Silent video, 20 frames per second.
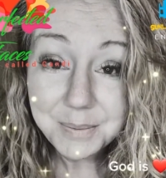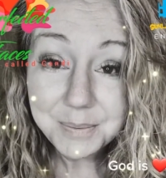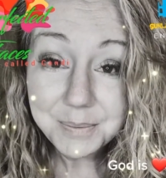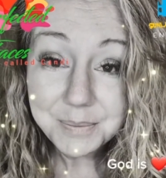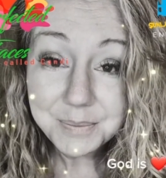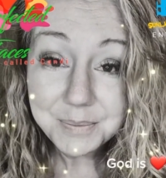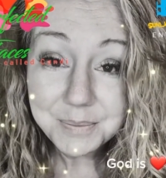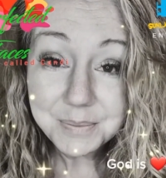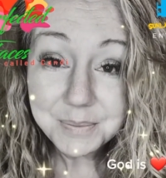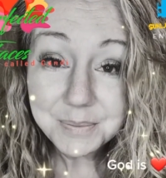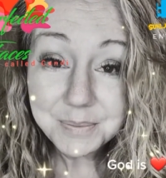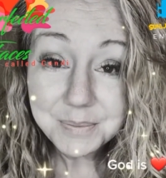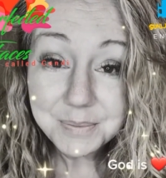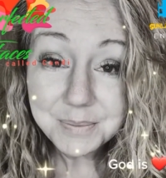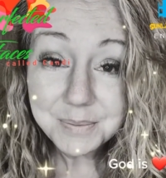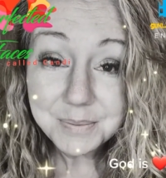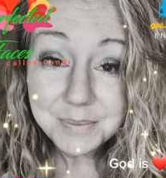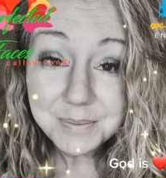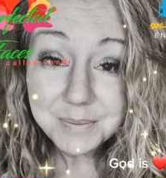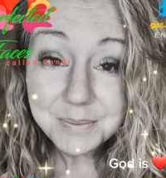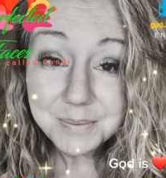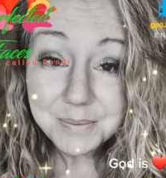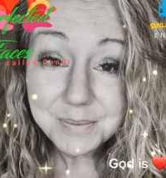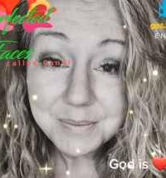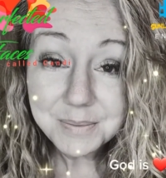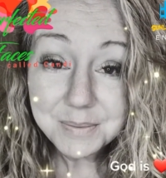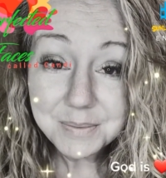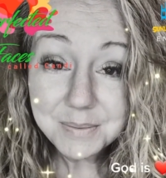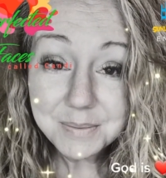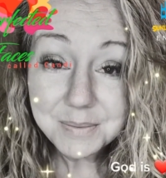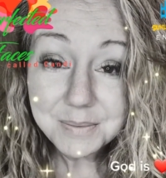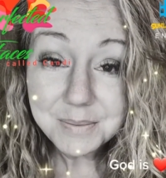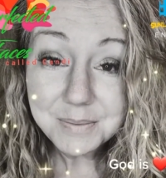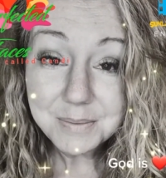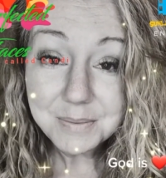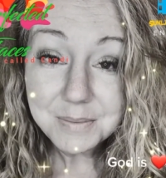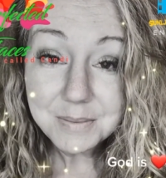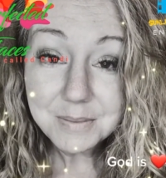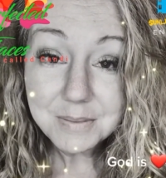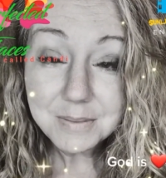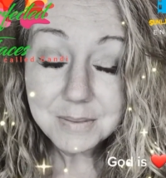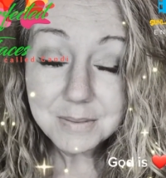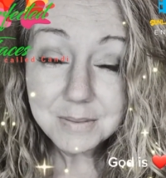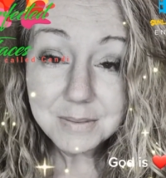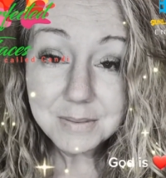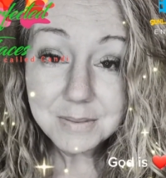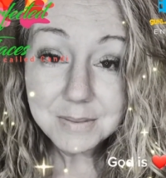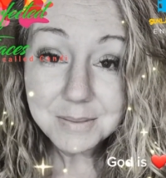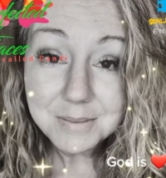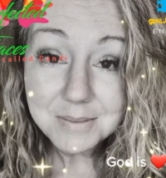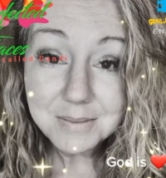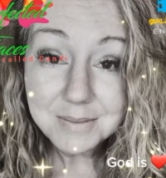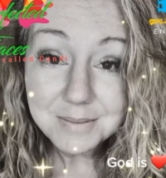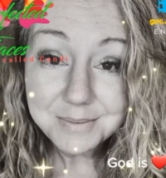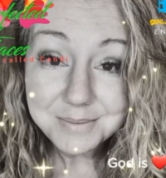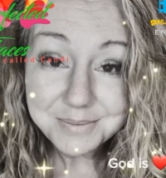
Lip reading: No one is speaking in this clip.